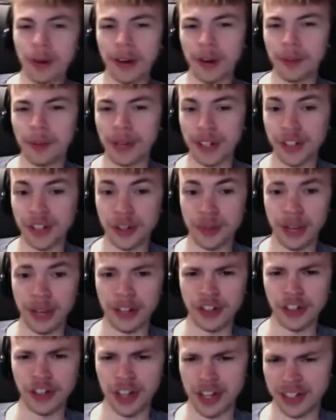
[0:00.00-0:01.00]
mention about
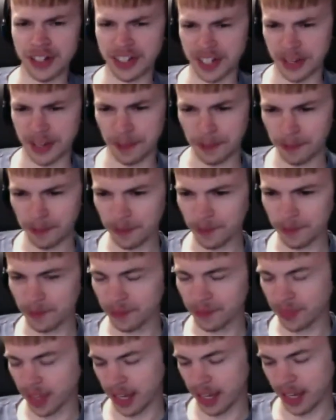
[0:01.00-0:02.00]
Johnson
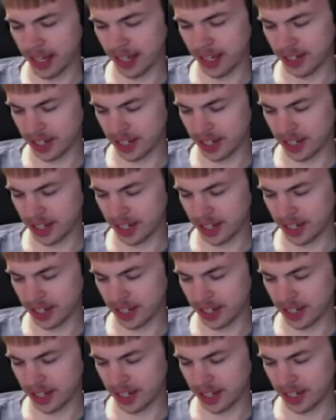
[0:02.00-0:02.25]
is